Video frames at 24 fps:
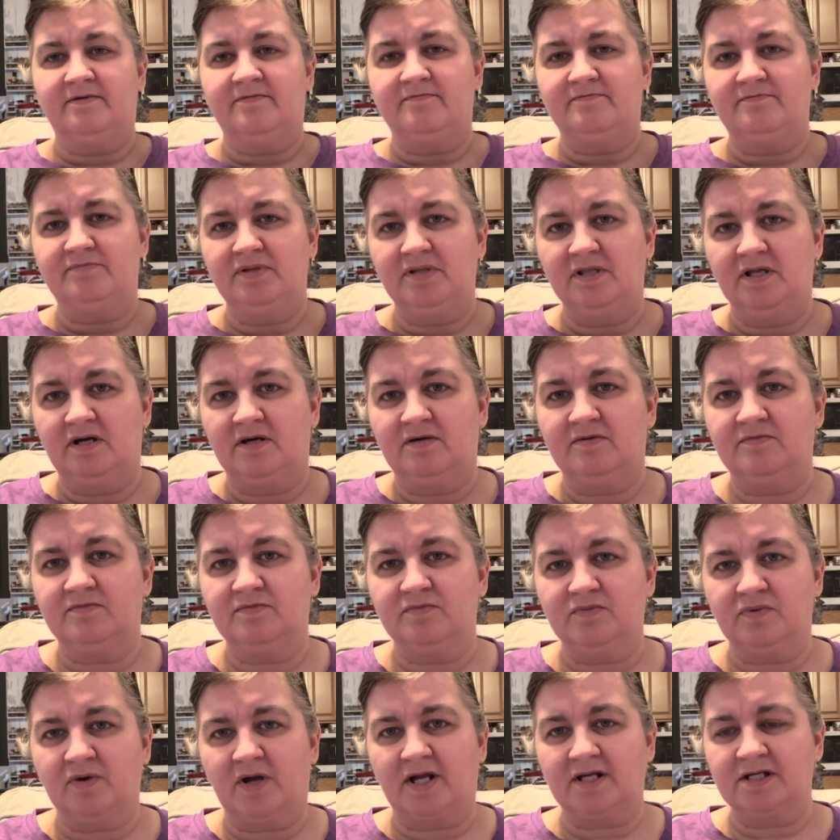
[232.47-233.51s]
plum
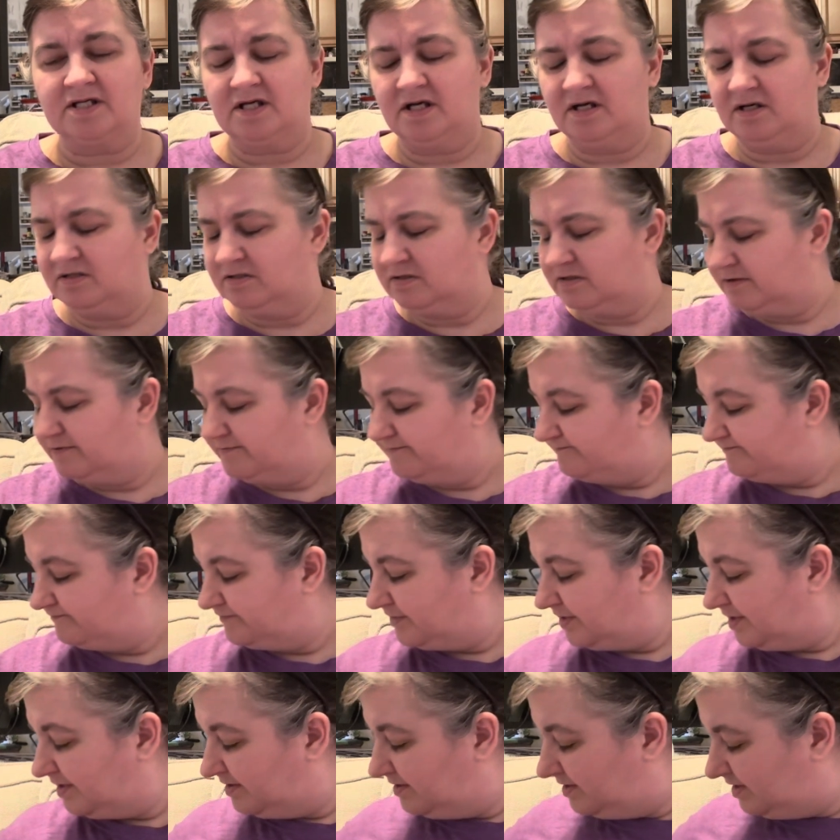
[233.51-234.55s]
red color.
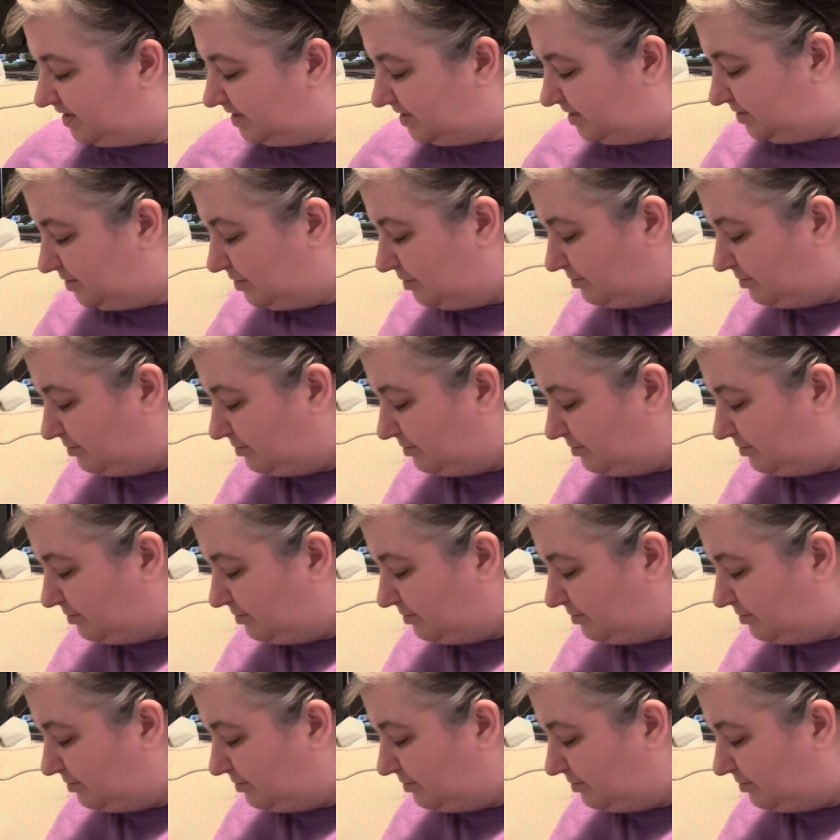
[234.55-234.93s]
So